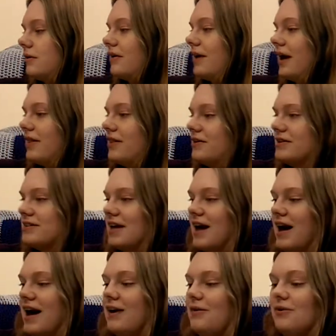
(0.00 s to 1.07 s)
Yeah, there is a
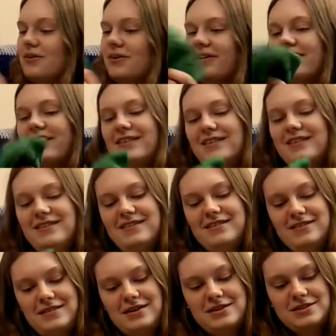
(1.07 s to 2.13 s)
hat. Oh!
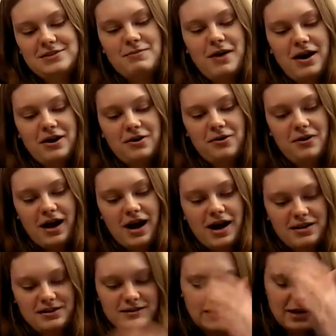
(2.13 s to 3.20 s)
It's a Mario
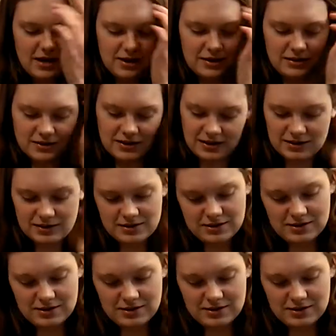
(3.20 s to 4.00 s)
hat and it